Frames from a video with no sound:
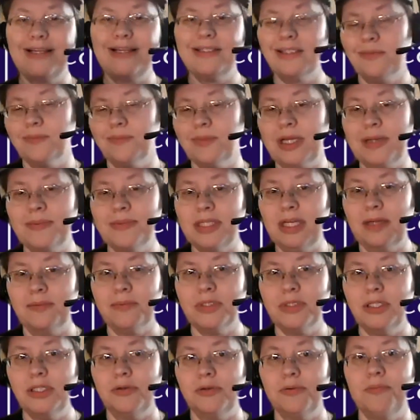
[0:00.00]
That sometimes
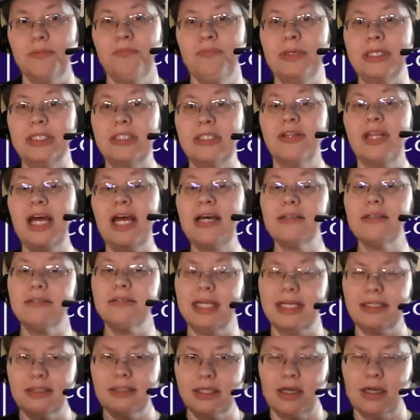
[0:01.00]
helps too. But so
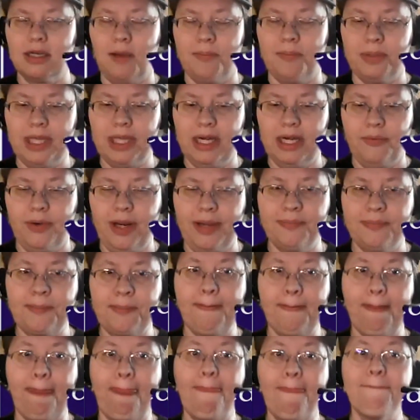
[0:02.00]
that's the complicated way.
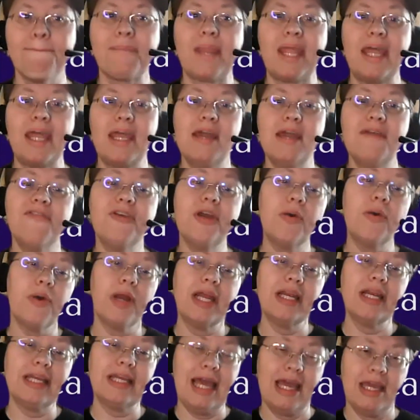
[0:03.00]
If you're
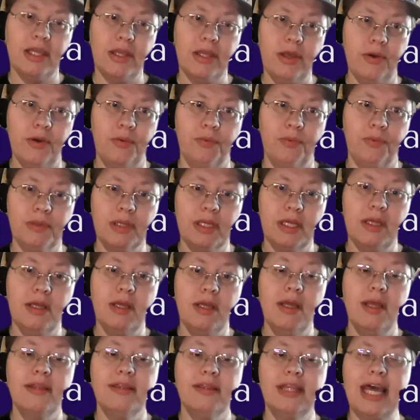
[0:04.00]
in KU,
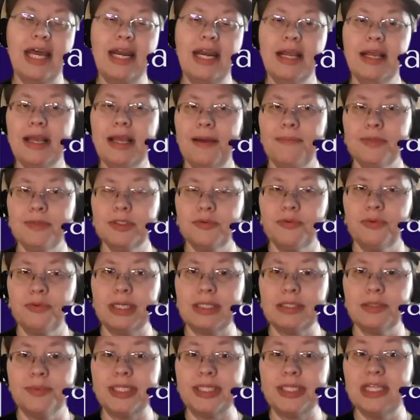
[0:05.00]
then it comes
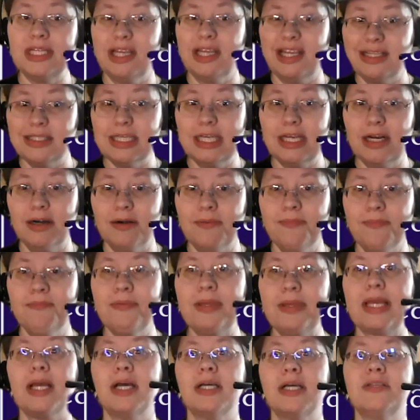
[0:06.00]
much, much easier,
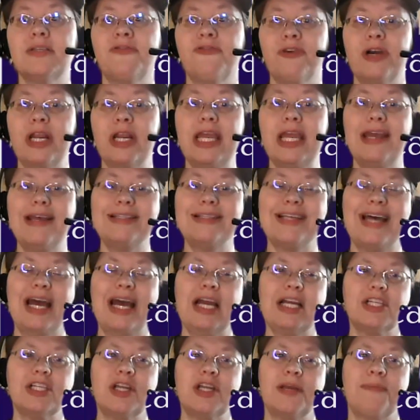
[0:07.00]
because free is
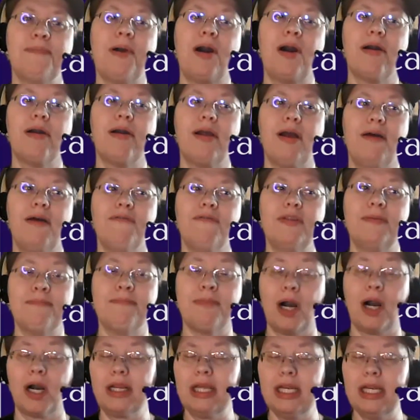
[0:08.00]
actually part of the
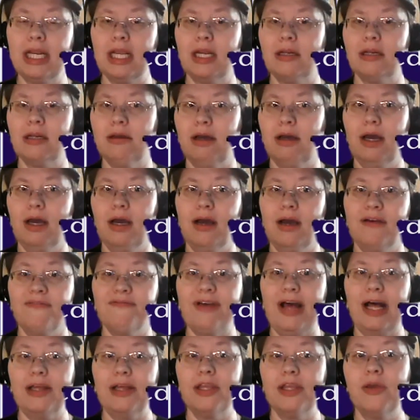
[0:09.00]
marketing
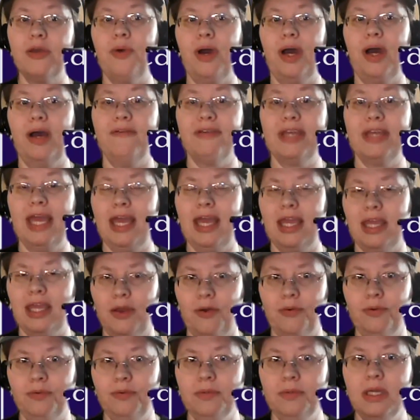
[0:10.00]
value of
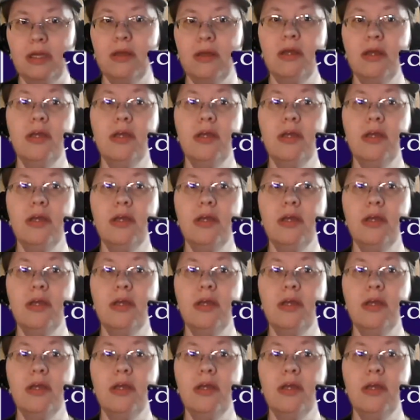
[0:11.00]
KU.